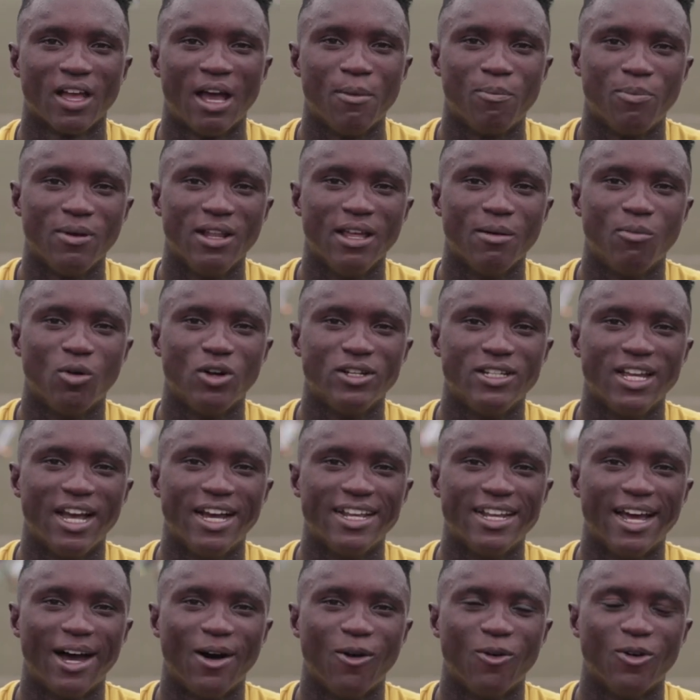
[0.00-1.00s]
I play, but
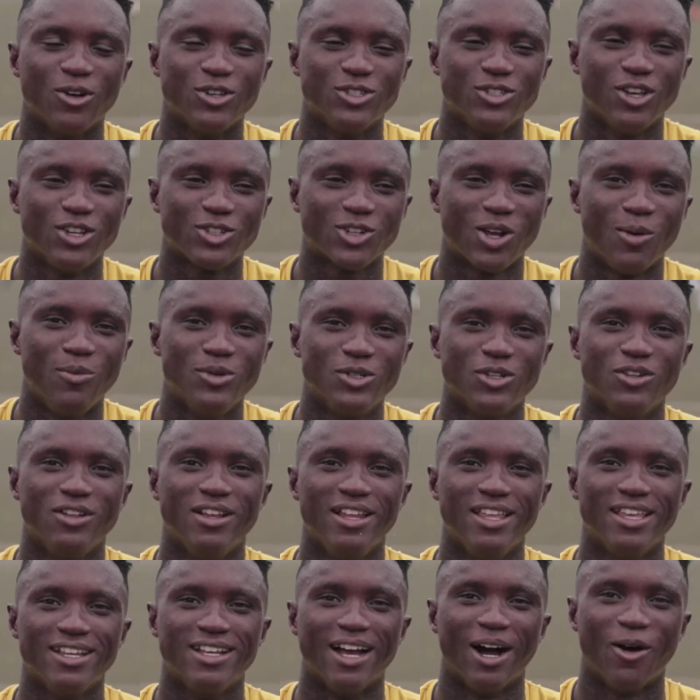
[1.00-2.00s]
then I was just coming to
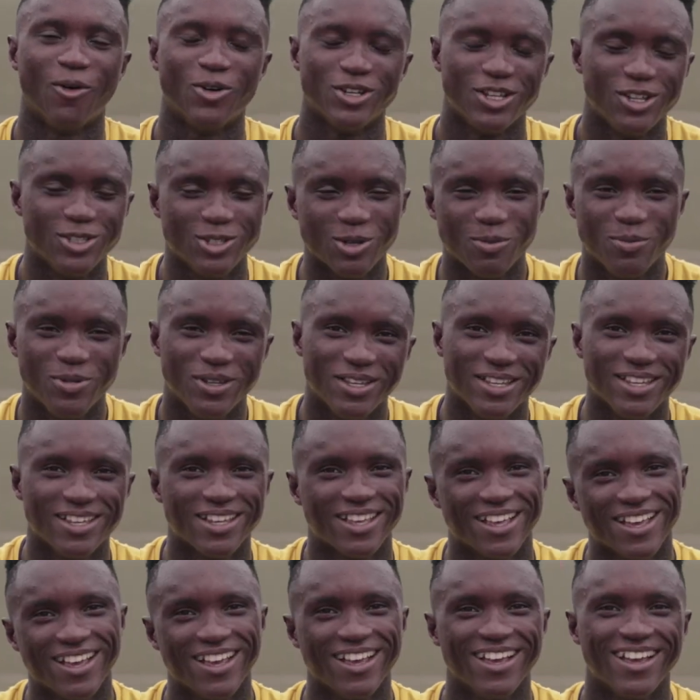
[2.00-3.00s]
the league. I was a little
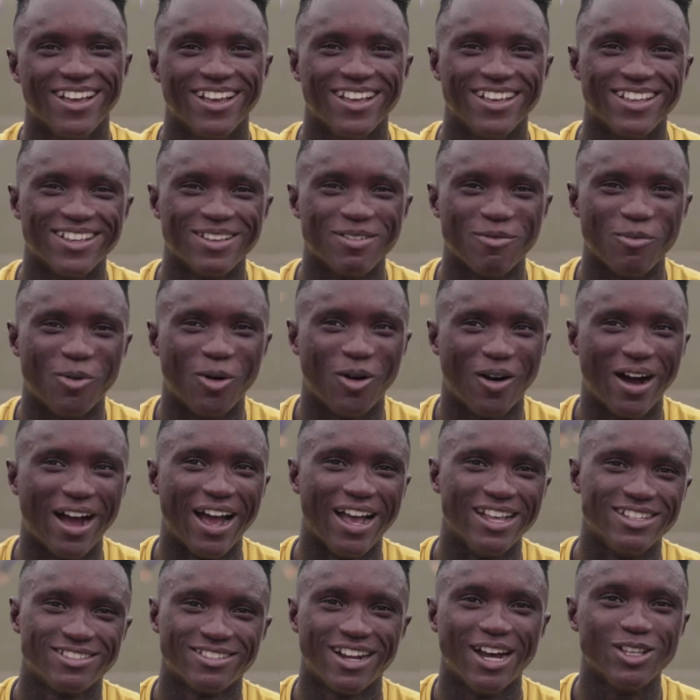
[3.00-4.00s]
big, but
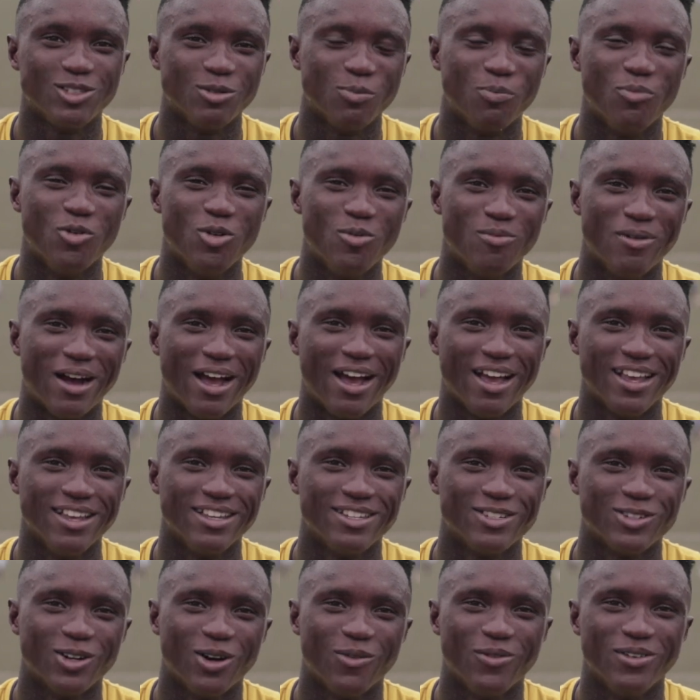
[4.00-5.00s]
I tried to pull
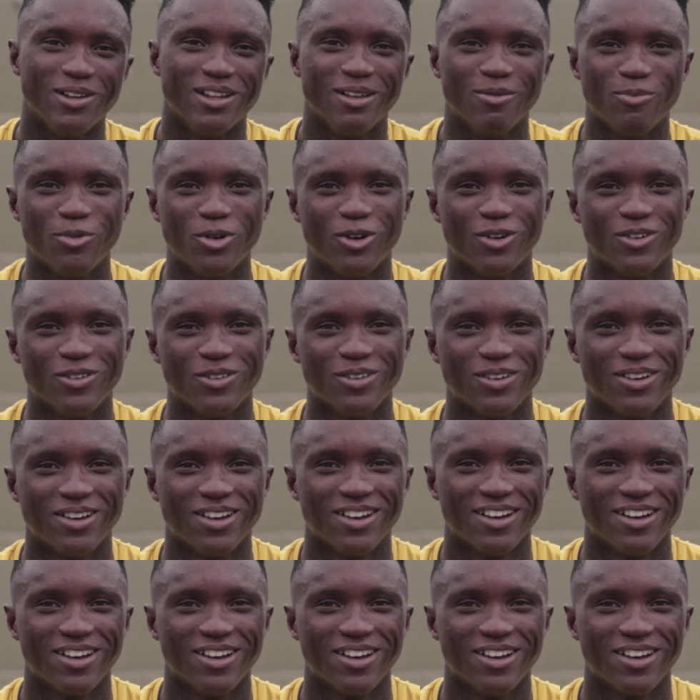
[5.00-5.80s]
myself in the world.